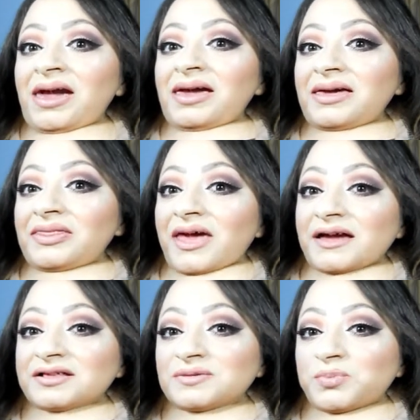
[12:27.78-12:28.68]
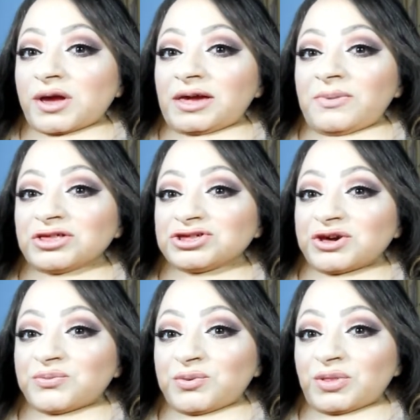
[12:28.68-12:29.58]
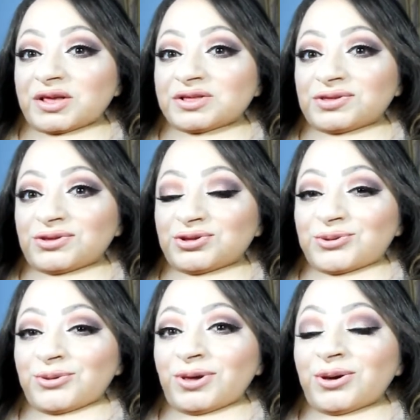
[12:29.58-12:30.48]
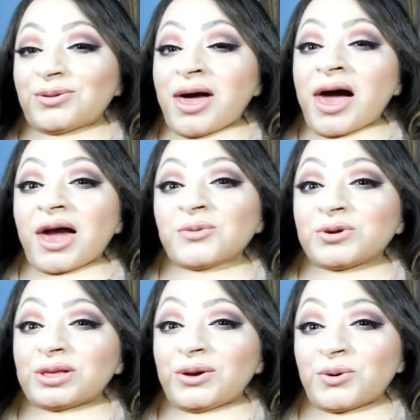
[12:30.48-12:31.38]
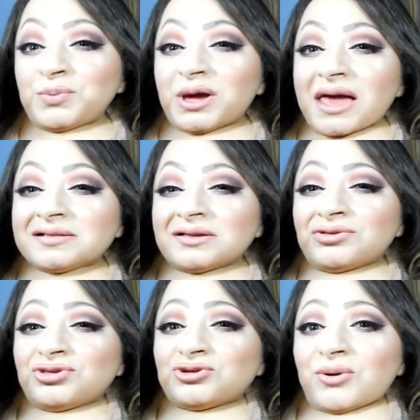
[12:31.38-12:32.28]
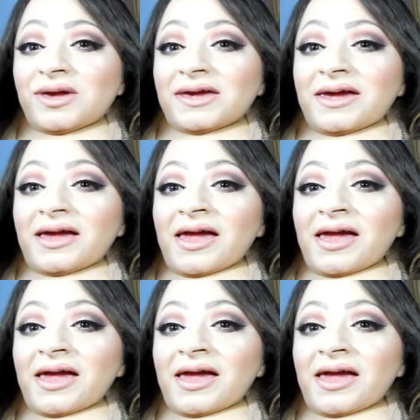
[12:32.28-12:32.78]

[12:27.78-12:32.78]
And that is pretty much it for this tutorial. I really hope you guys enjoyed it.